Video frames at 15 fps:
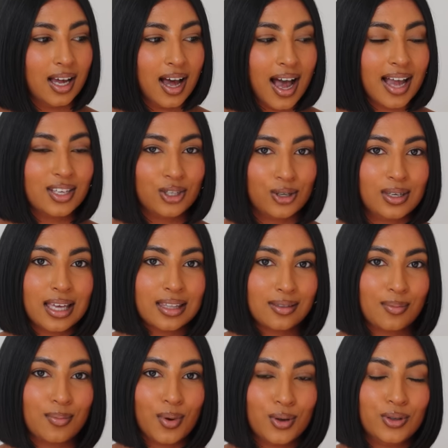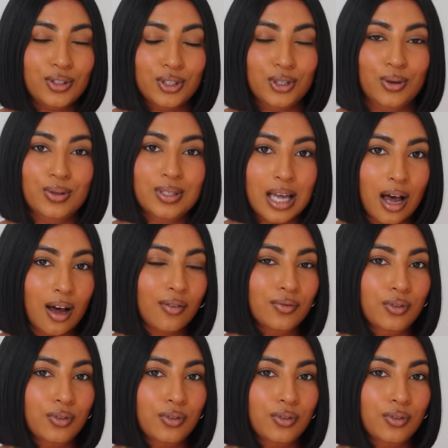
I do get the most use out